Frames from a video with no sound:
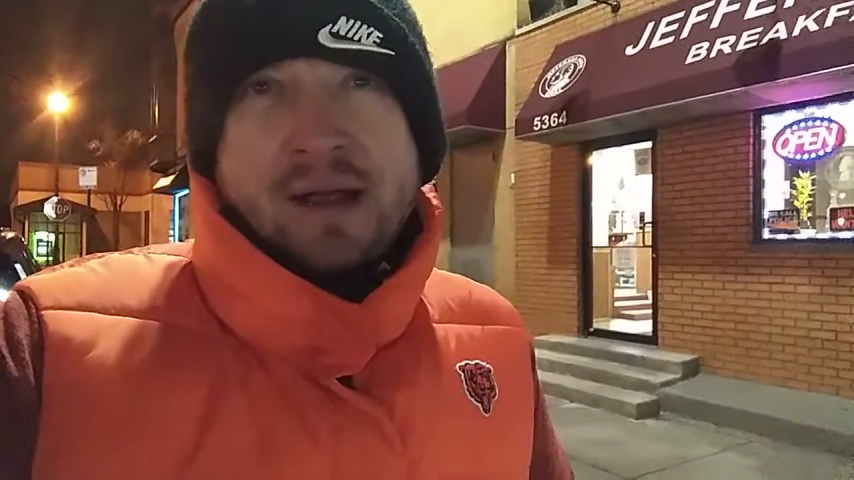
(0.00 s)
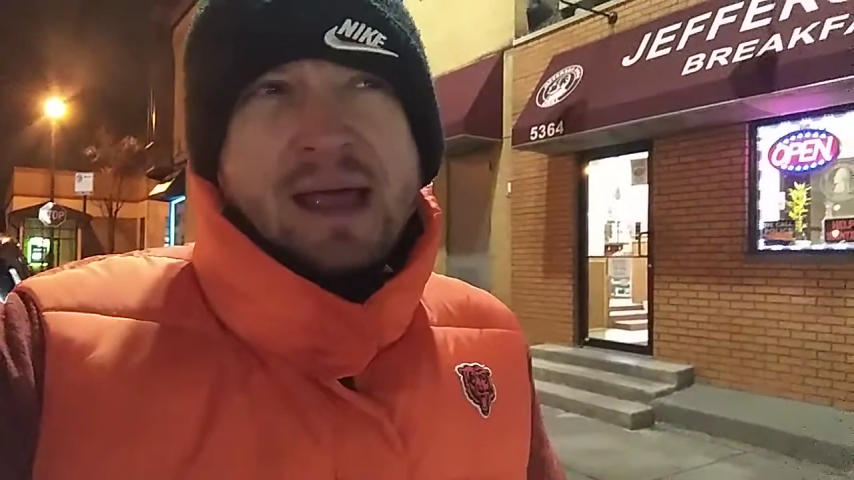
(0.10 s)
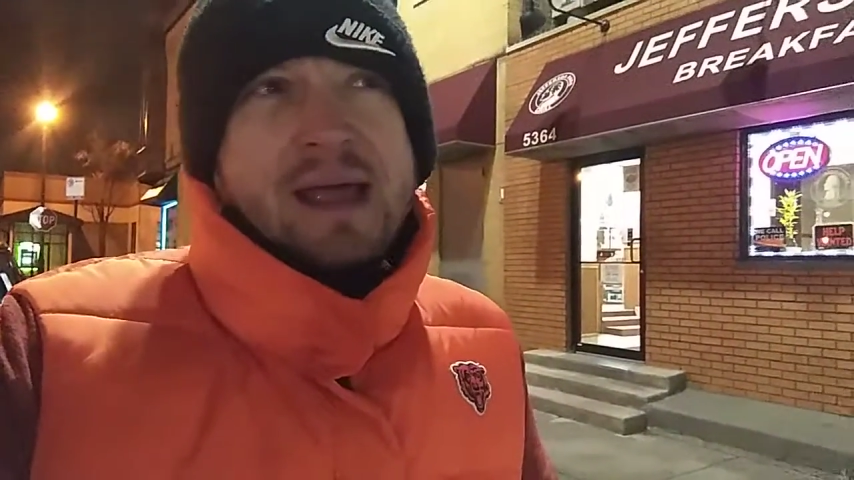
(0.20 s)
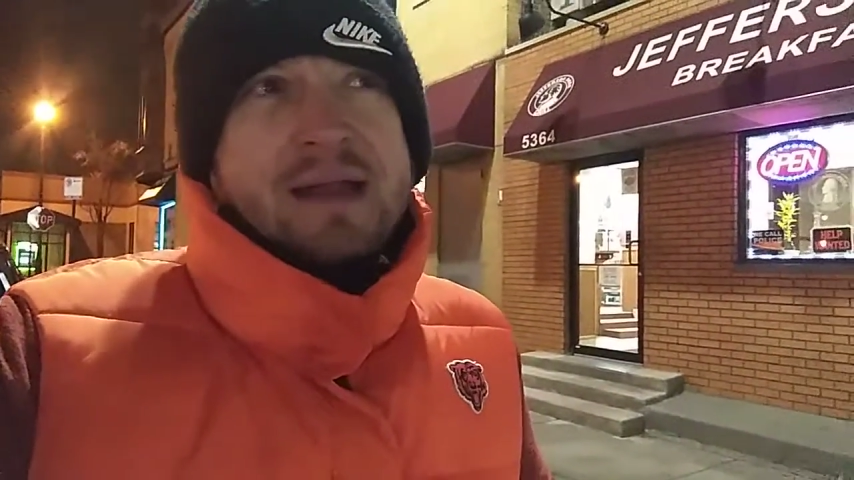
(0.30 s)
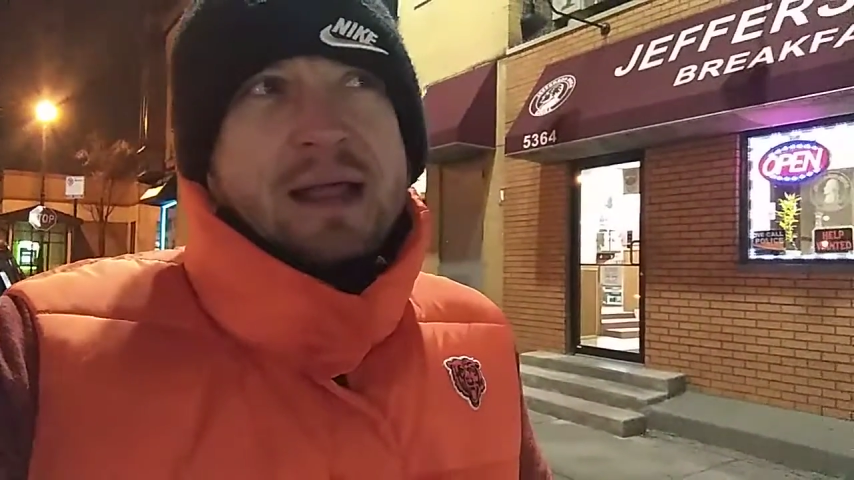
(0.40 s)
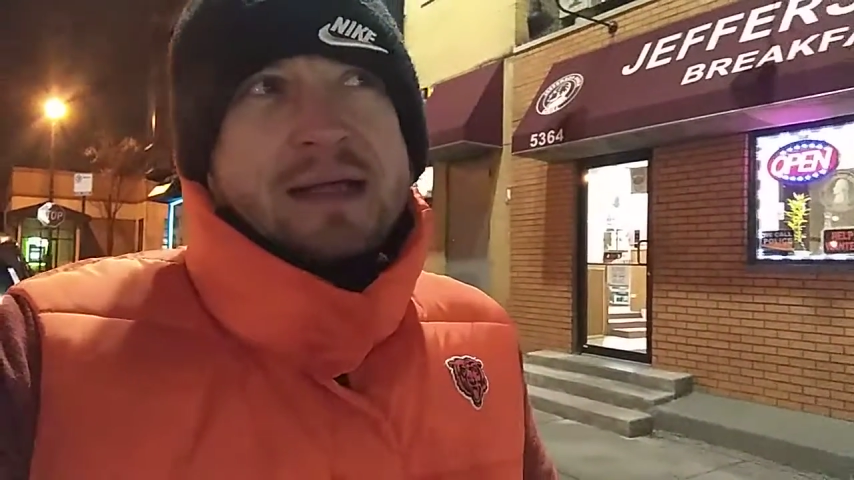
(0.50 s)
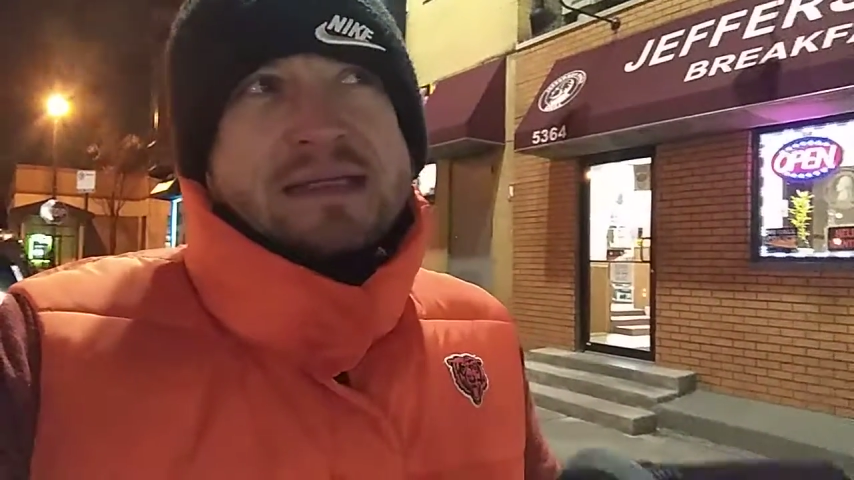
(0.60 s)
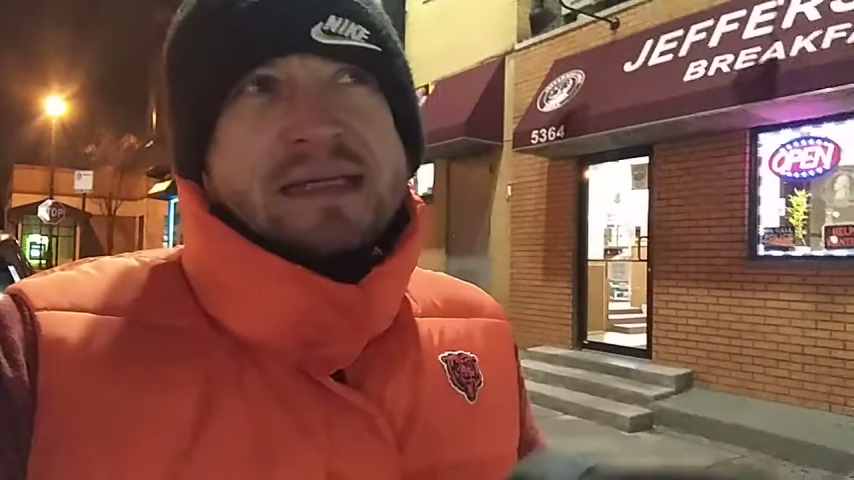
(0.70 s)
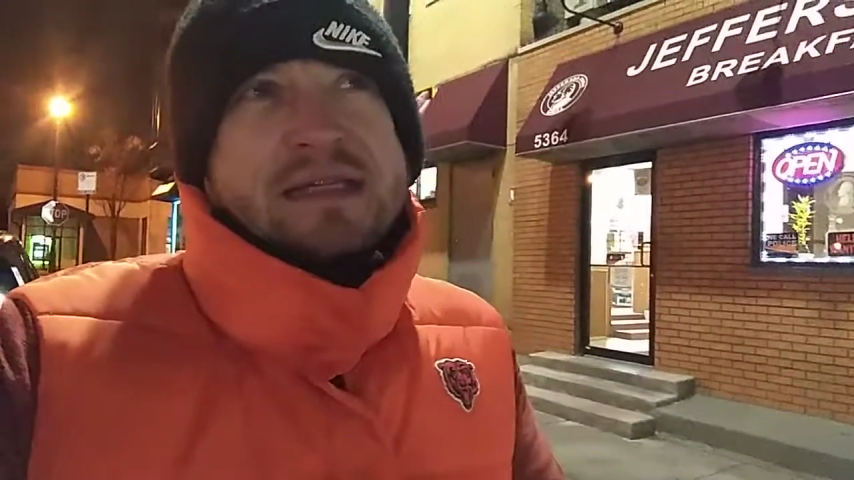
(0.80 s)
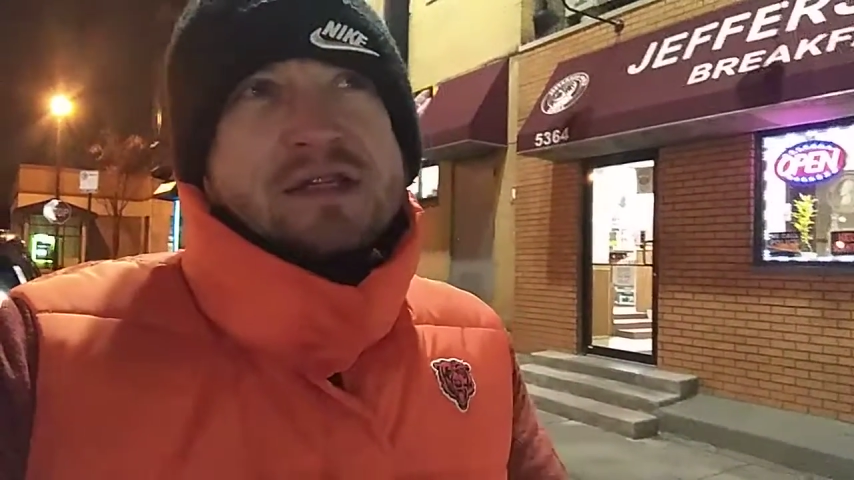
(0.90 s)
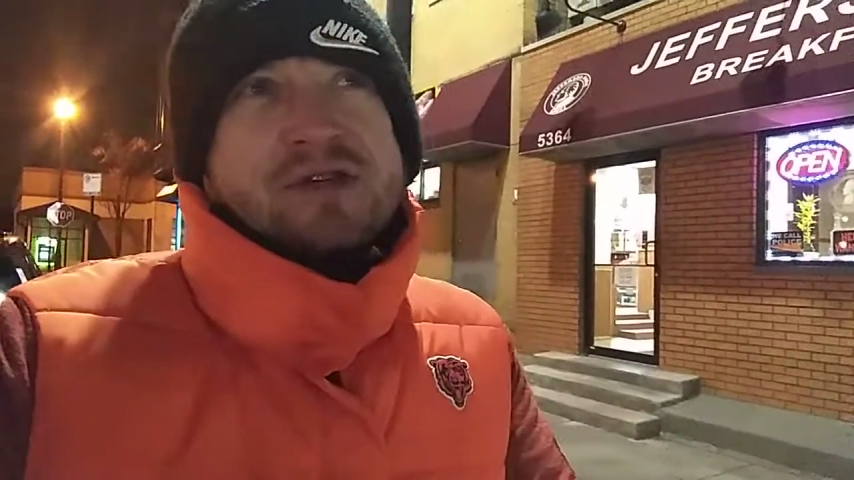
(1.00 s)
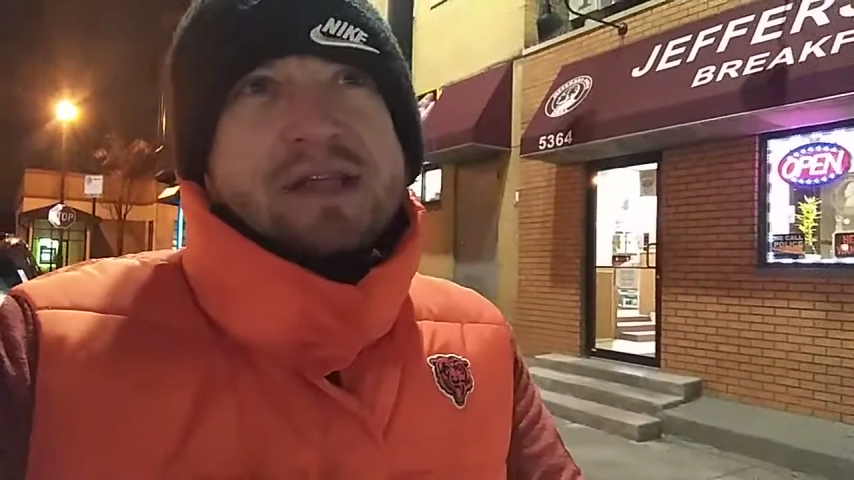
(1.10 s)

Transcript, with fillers: and I had like six or